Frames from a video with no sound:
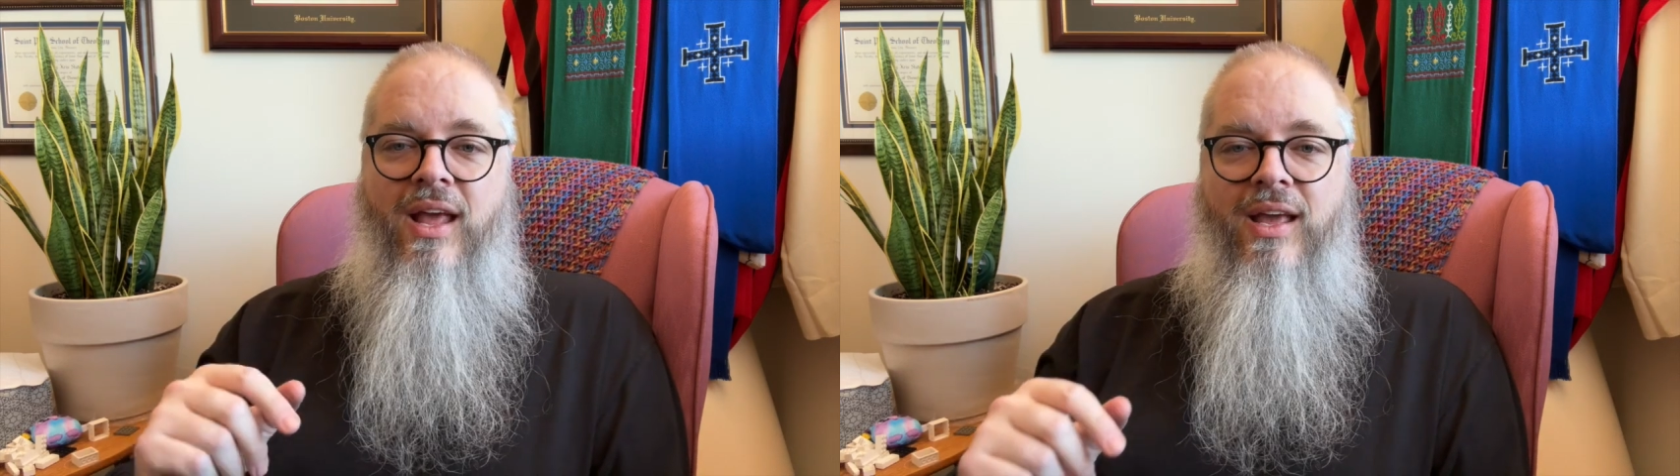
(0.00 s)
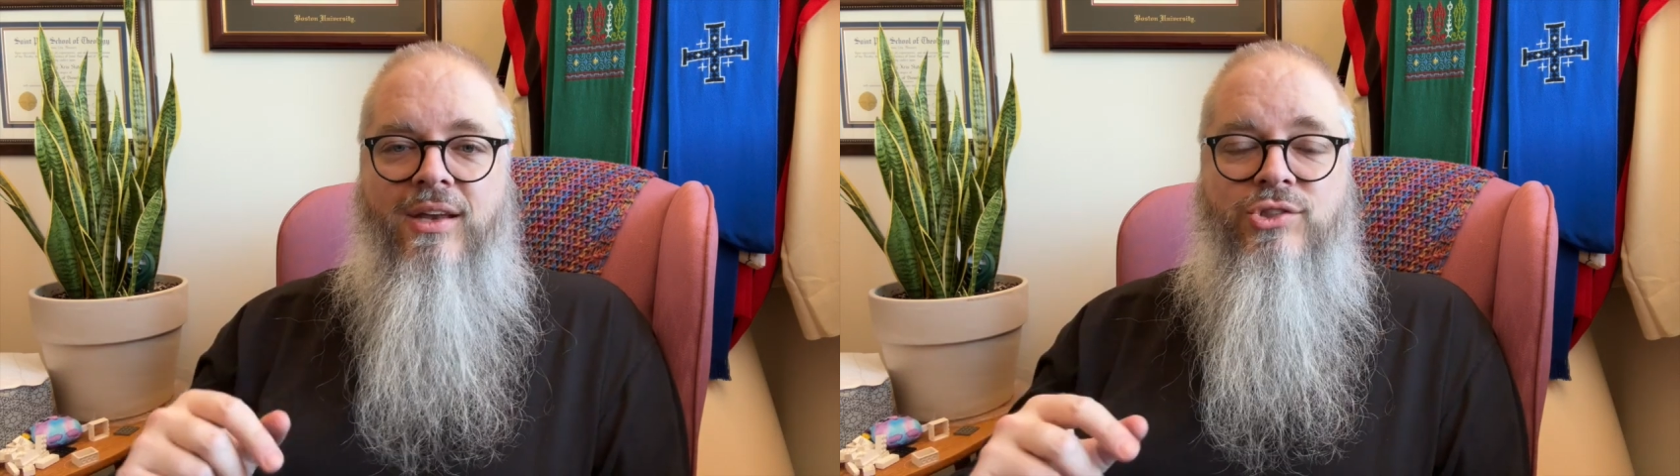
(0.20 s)

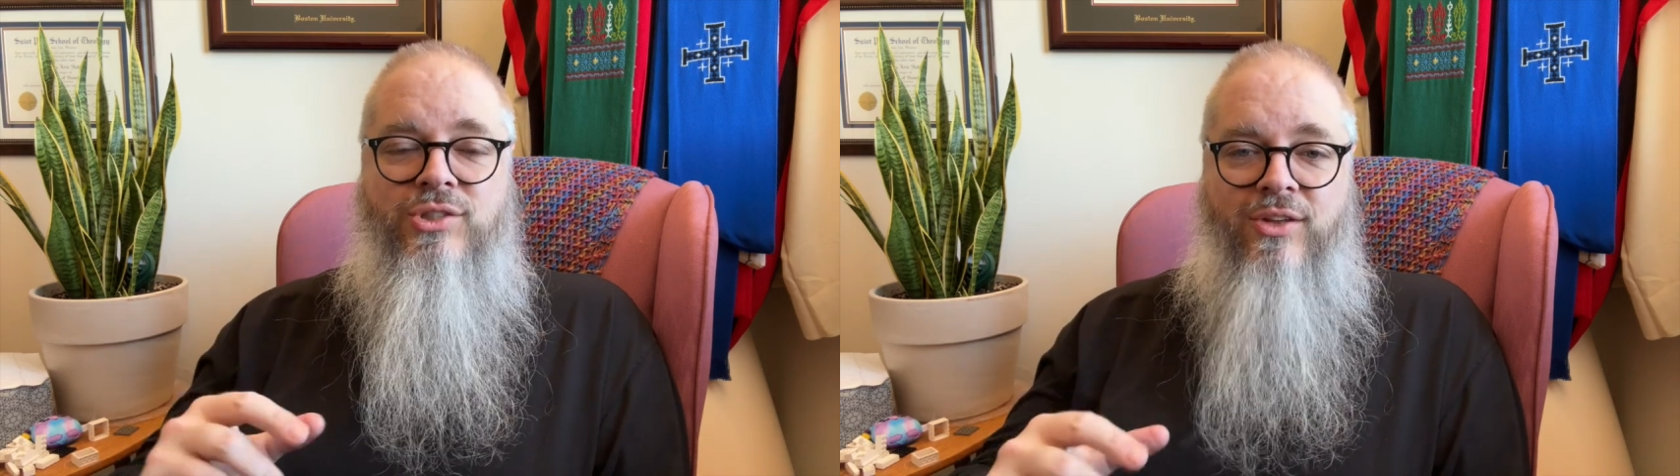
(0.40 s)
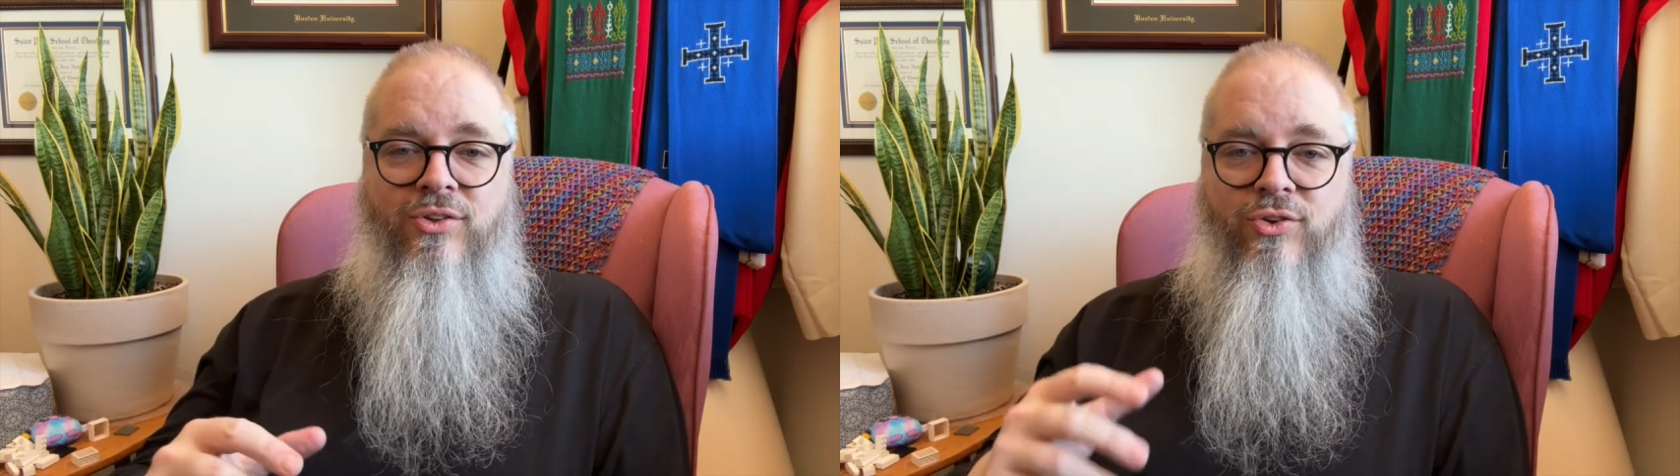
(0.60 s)
in
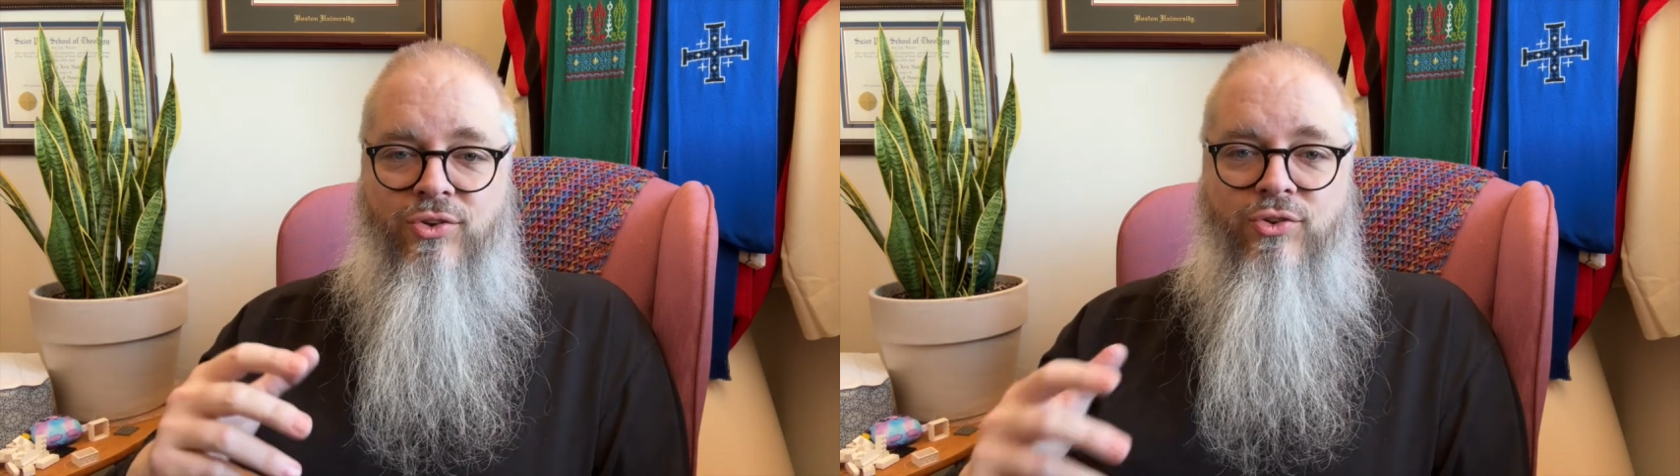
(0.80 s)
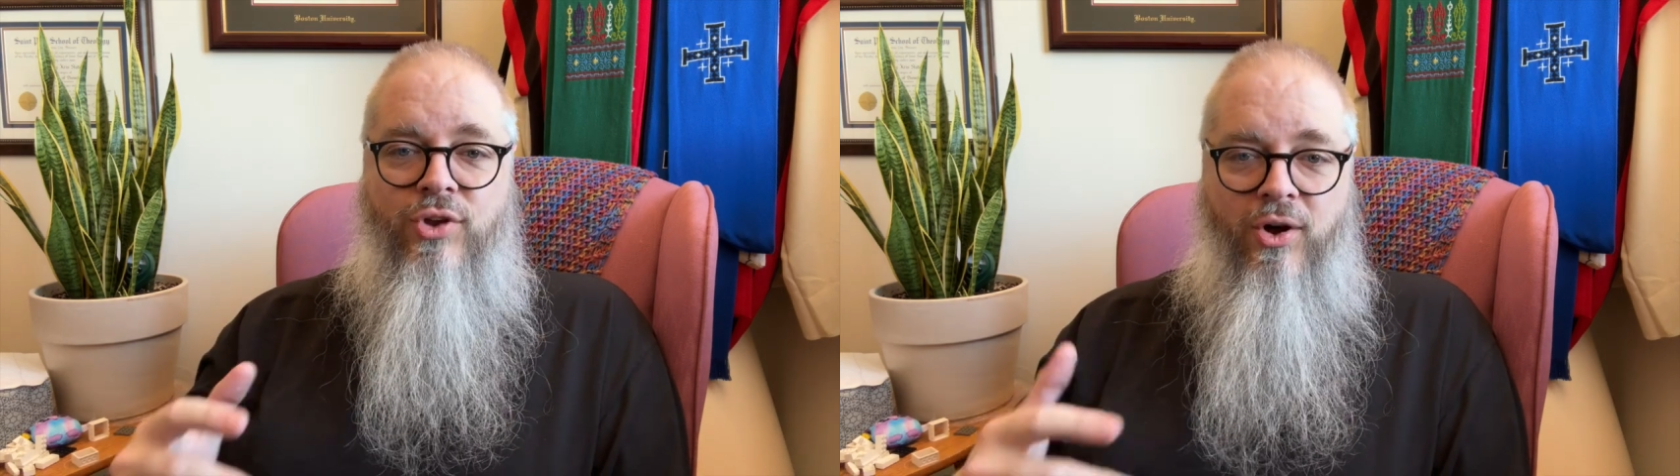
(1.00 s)

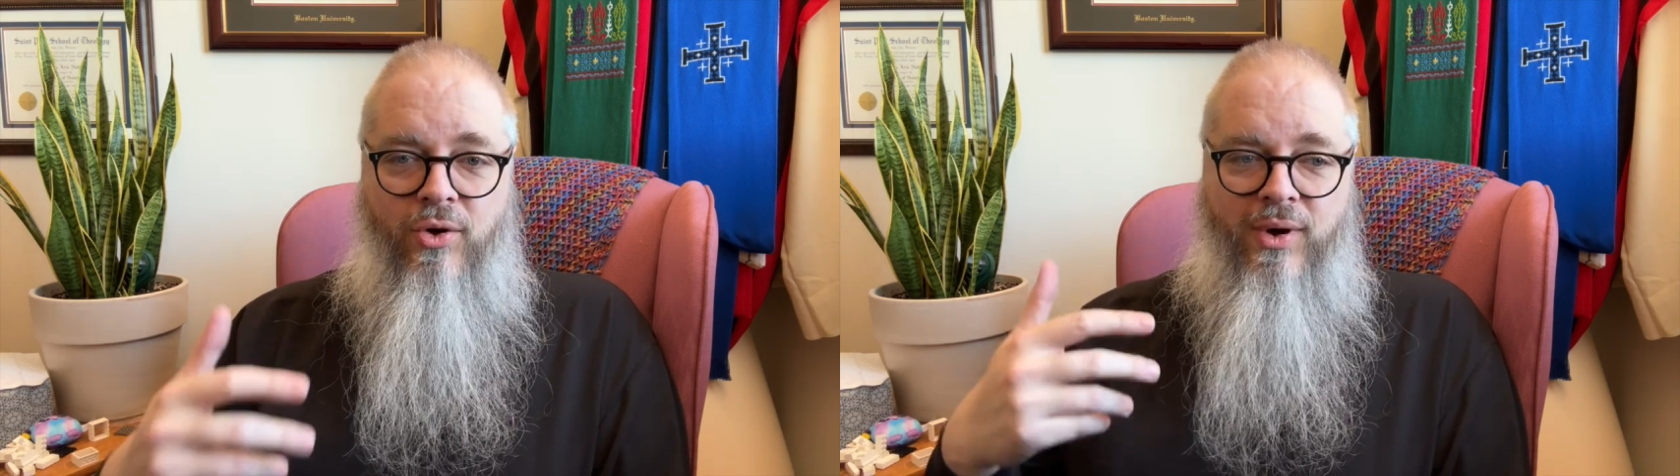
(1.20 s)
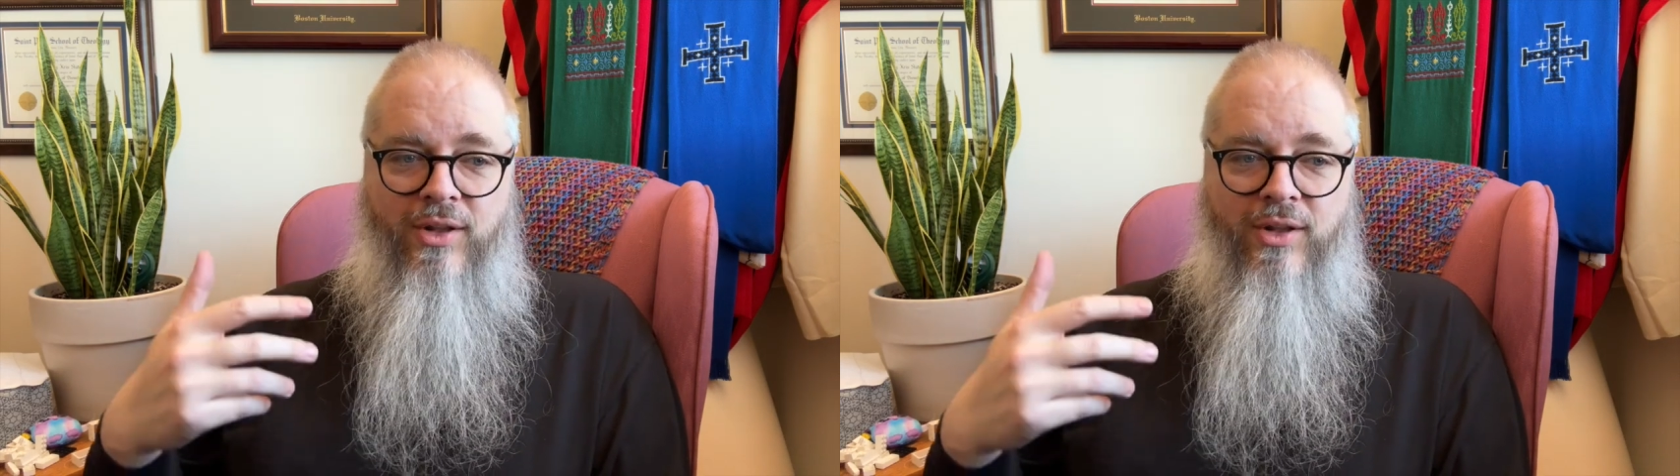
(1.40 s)
Jesus's tone.